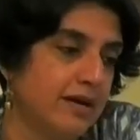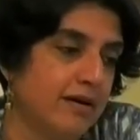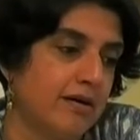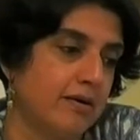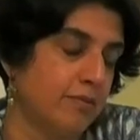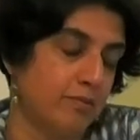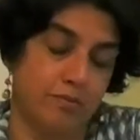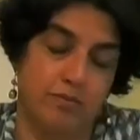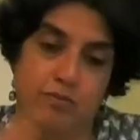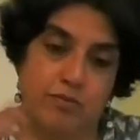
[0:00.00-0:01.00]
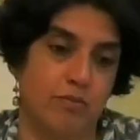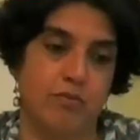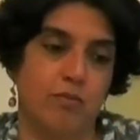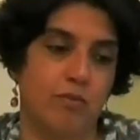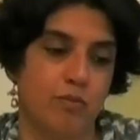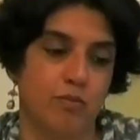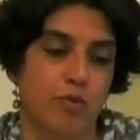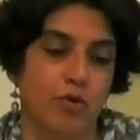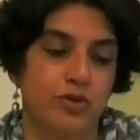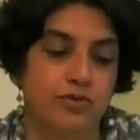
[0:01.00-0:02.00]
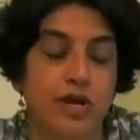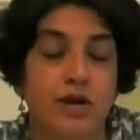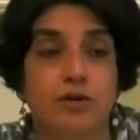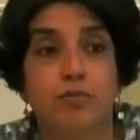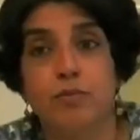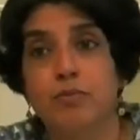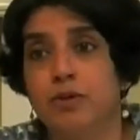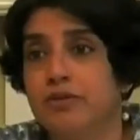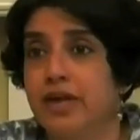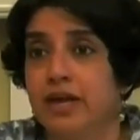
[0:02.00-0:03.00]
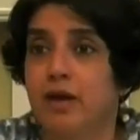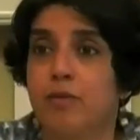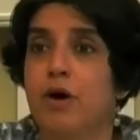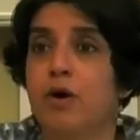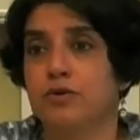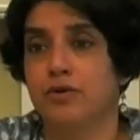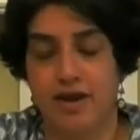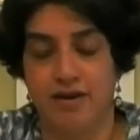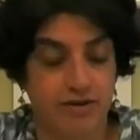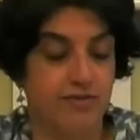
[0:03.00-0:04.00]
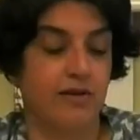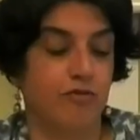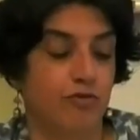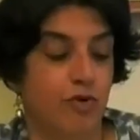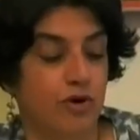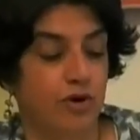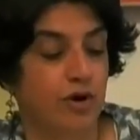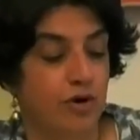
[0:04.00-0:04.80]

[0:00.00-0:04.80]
More than 300 people thinking about everything for